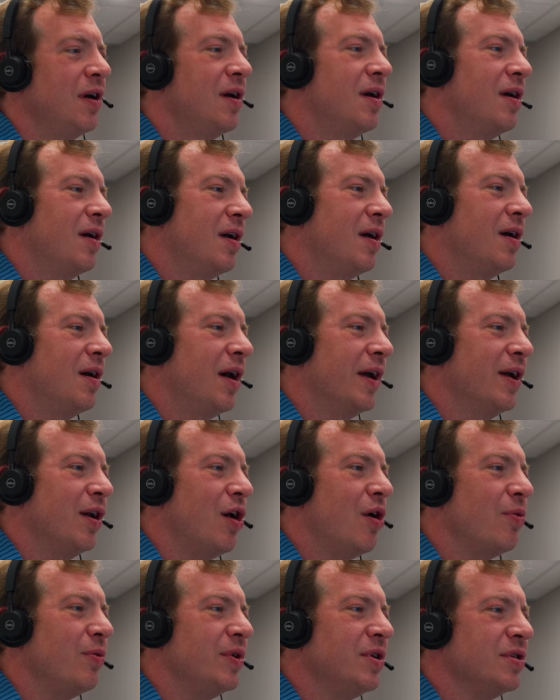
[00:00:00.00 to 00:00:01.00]
please don't
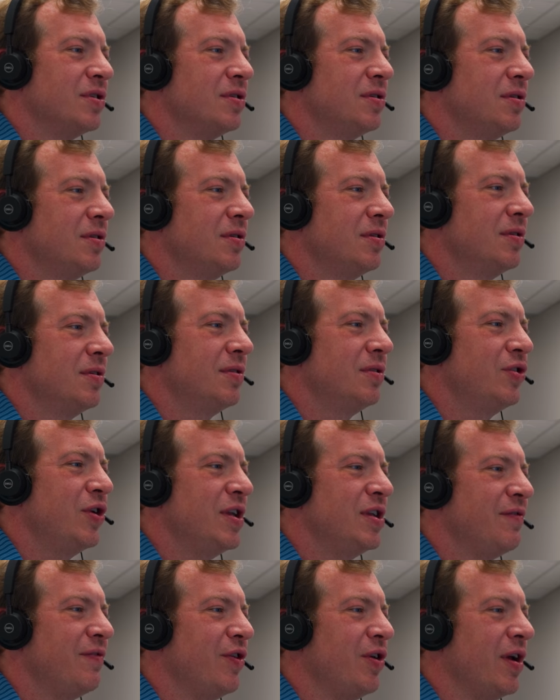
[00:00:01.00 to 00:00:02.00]
hesitate to reach
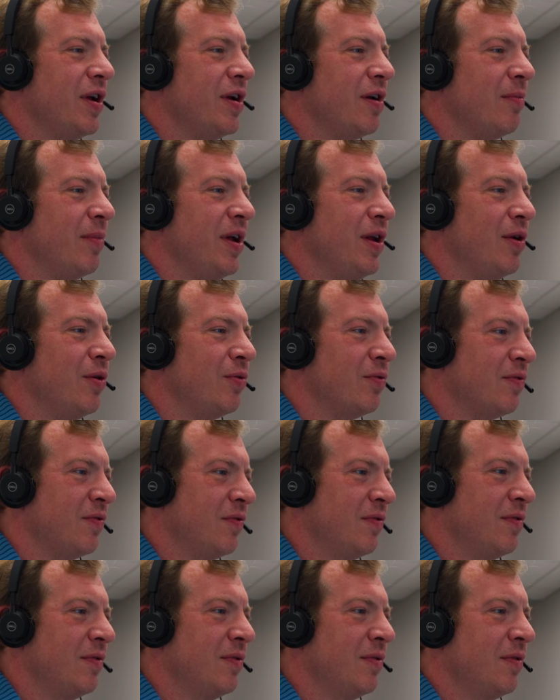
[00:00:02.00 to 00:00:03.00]
out to us.
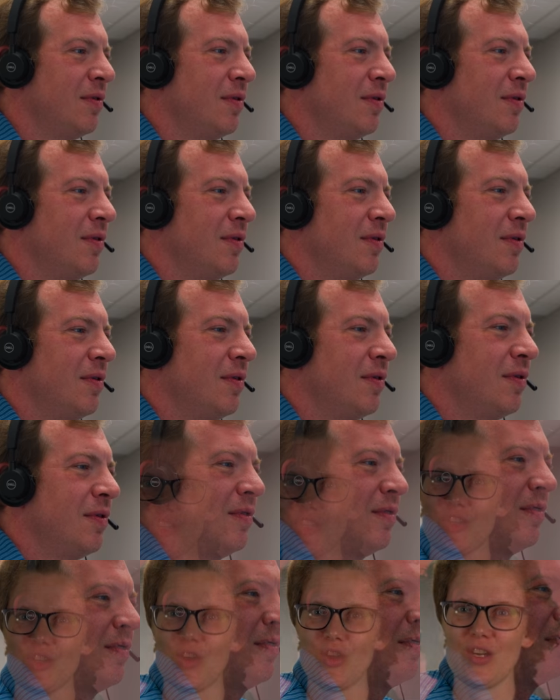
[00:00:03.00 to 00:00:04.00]
We know that
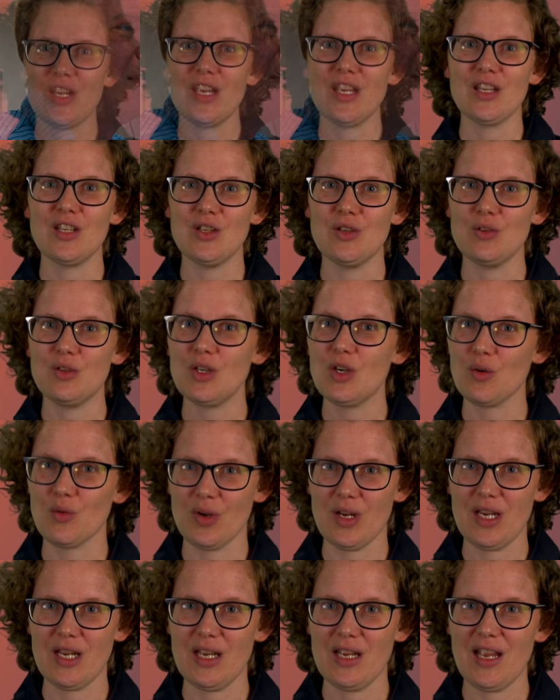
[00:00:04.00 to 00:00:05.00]
starting a new
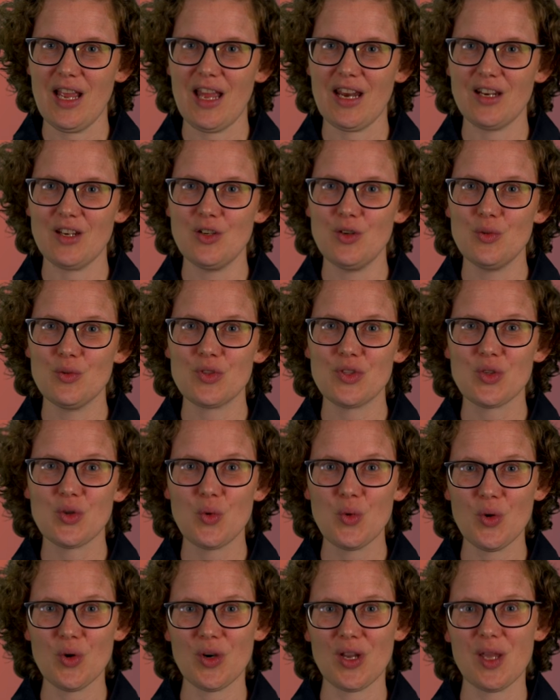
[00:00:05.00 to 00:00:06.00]
degree at a new
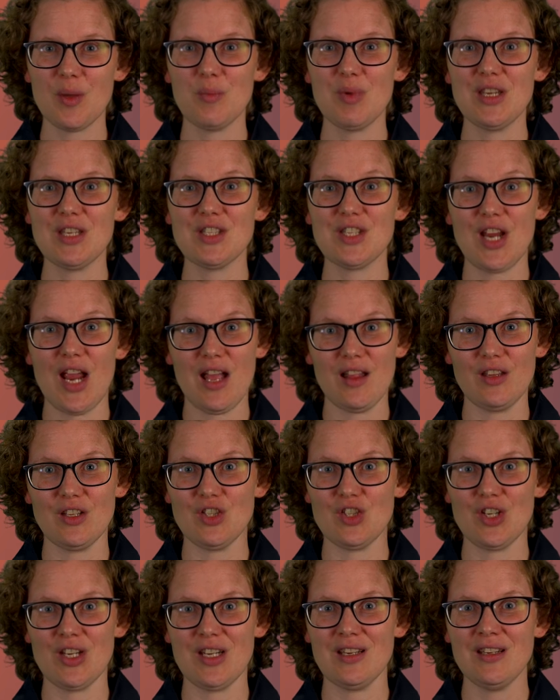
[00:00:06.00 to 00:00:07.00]
school can be
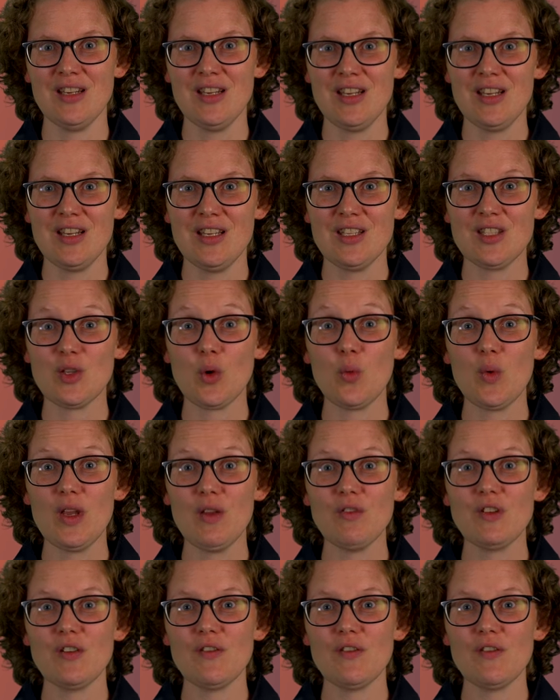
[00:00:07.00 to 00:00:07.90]
challenging, so we've